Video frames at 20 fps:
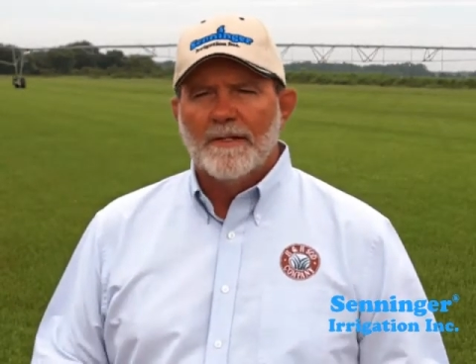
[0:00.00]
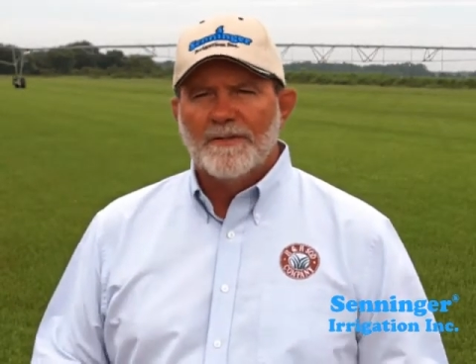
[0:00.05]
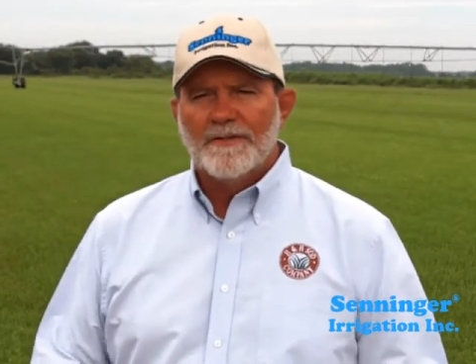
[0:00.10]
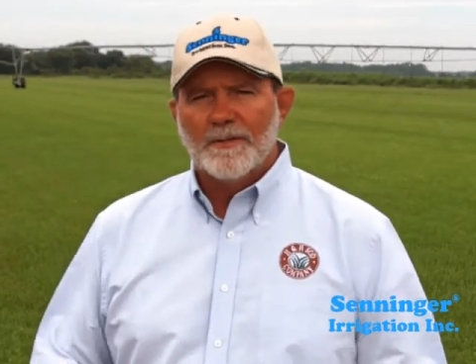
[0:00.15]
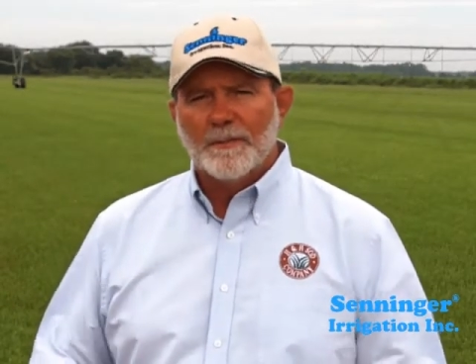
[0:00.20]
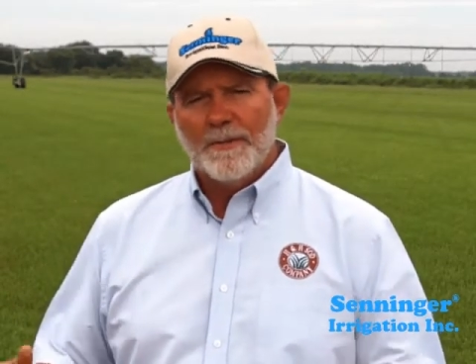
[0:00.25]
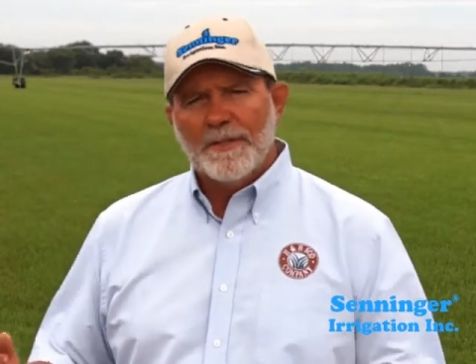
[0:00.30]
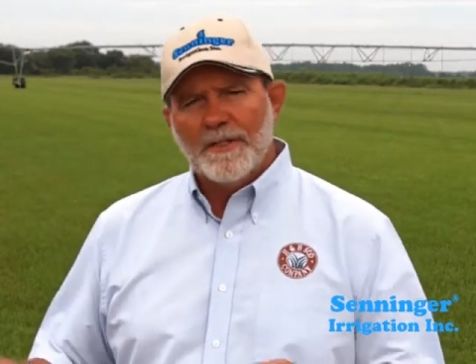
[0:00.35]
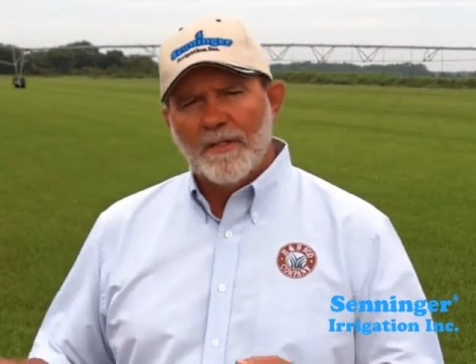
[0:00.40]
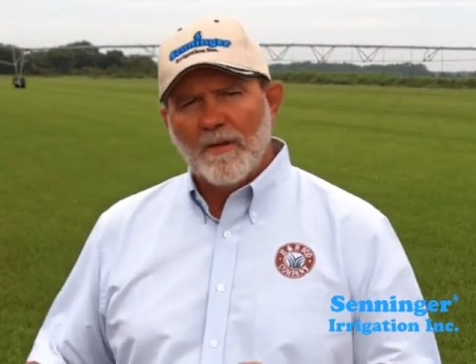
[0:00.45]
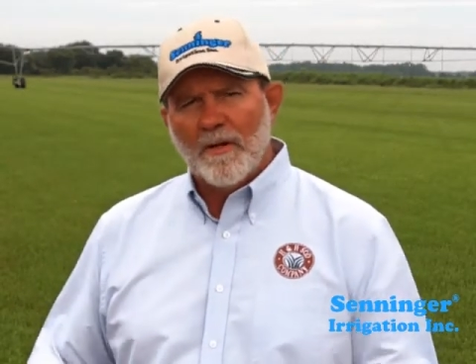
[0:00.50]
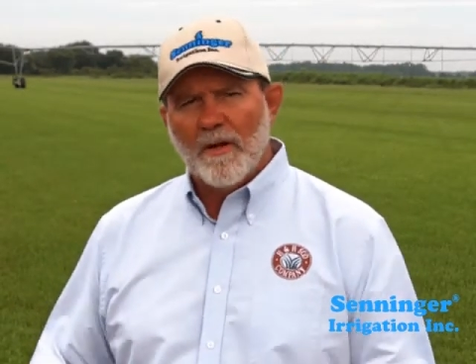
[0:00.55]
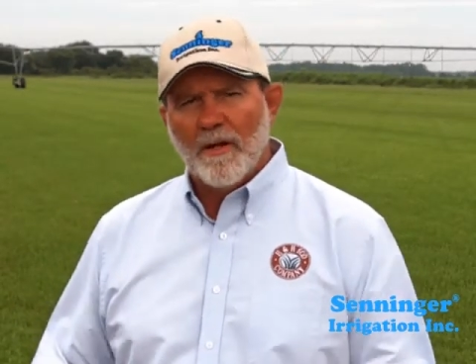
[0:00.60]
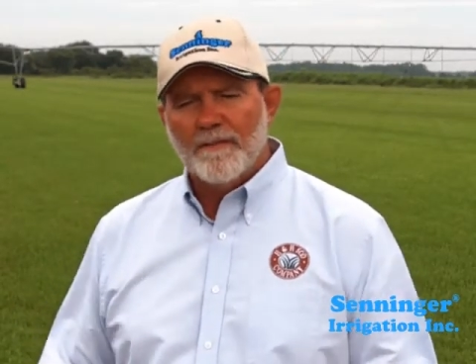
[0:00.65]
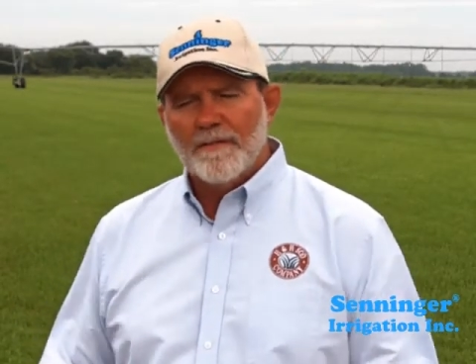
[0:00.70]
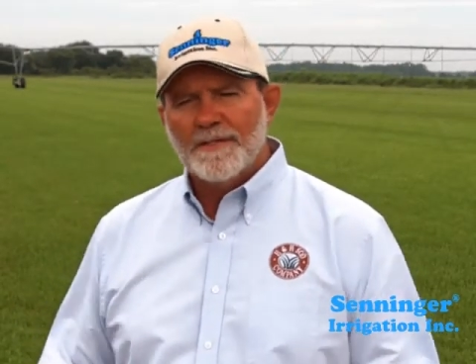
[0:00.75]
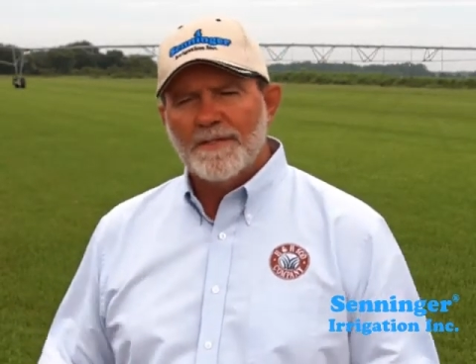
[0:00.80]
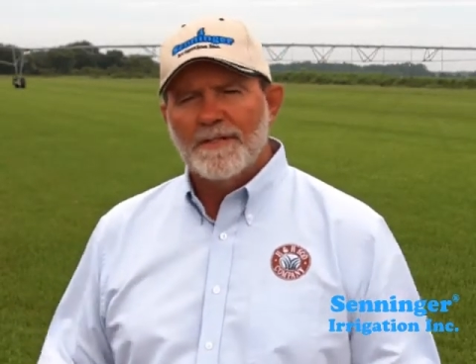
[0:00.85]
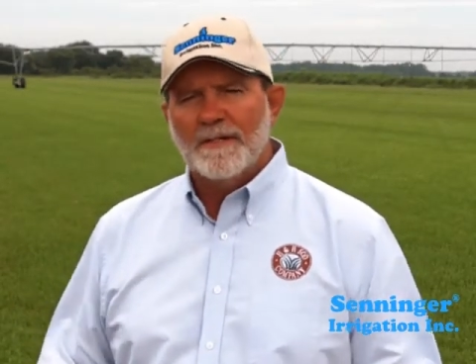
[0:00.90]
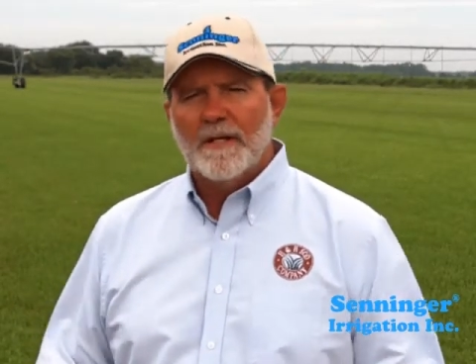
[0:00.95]
so we can
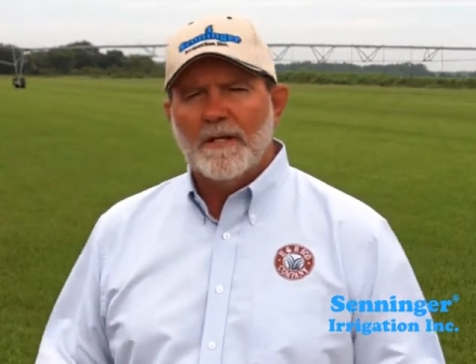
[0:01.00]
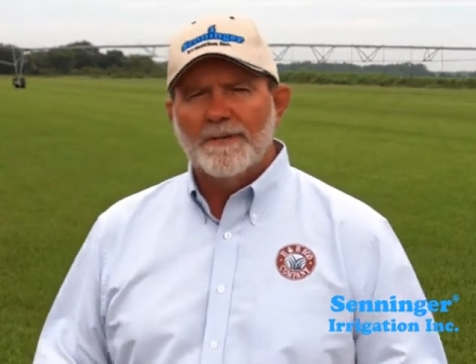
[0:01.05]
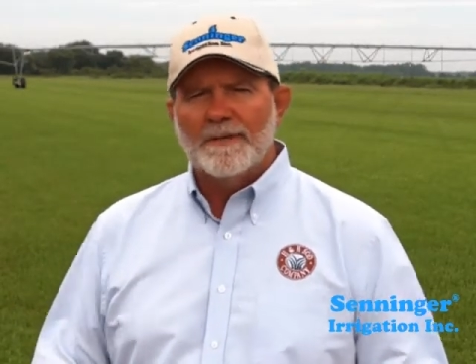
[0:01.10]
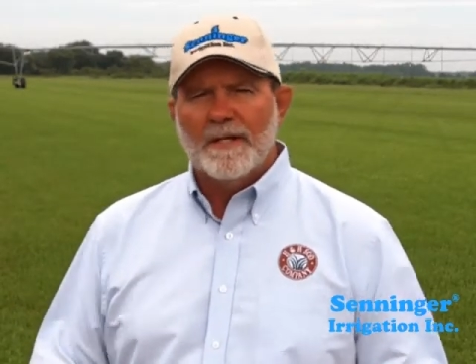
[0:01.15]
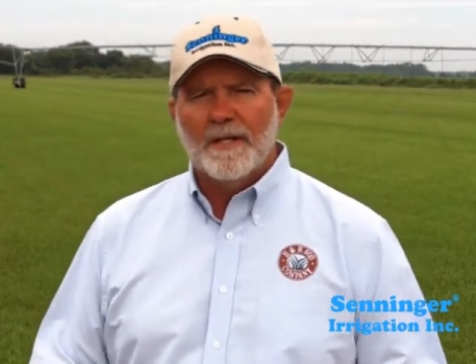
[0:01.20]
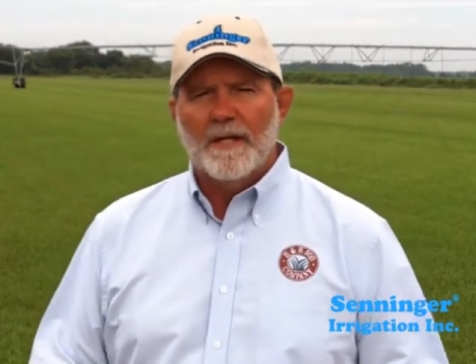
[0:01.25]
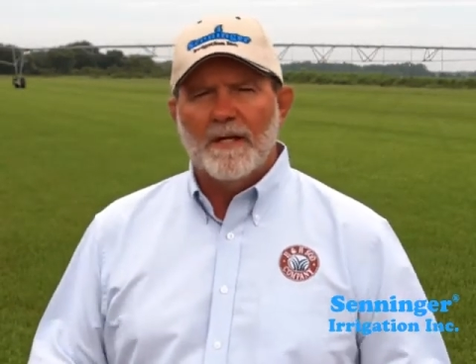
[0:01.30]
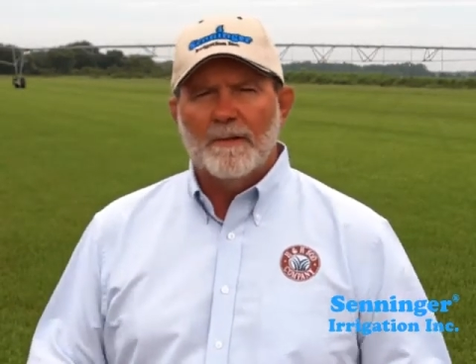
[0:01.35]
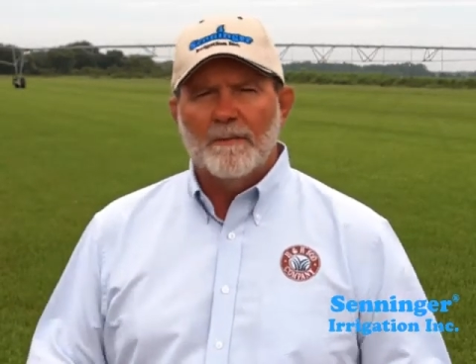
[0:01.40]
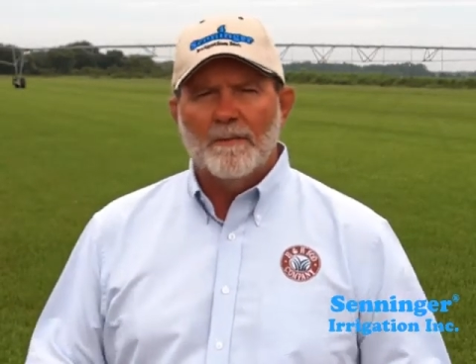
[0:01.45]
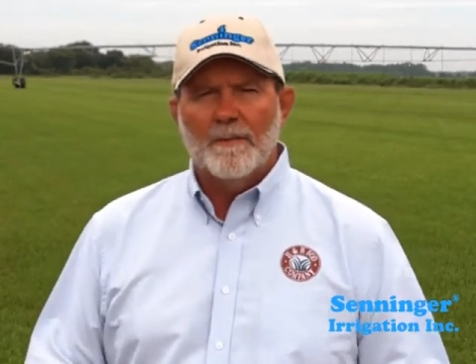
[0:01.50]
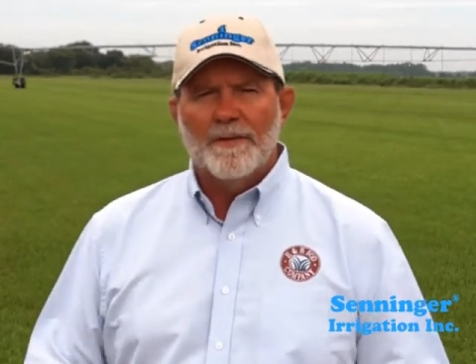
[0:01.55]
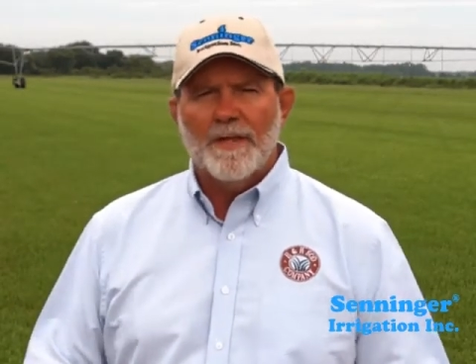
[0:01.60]
harvest it on time.